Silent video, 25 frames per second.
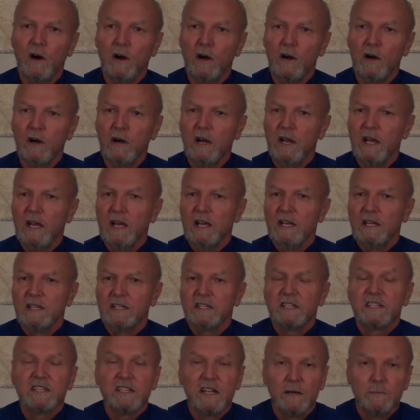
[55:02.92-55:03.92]
are
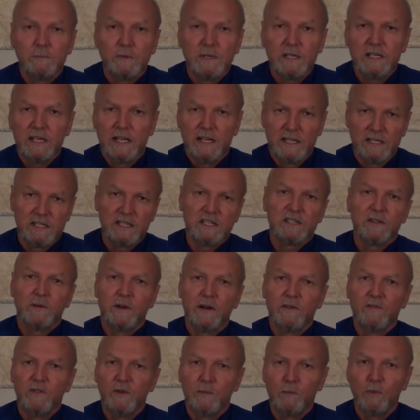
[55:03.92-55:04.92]
subsets
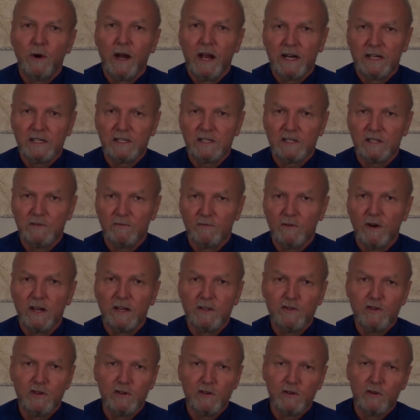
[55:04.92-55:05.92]
of the practice of
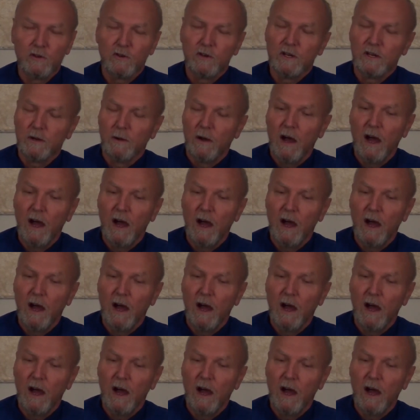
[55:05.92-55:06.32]
Raja Yoga.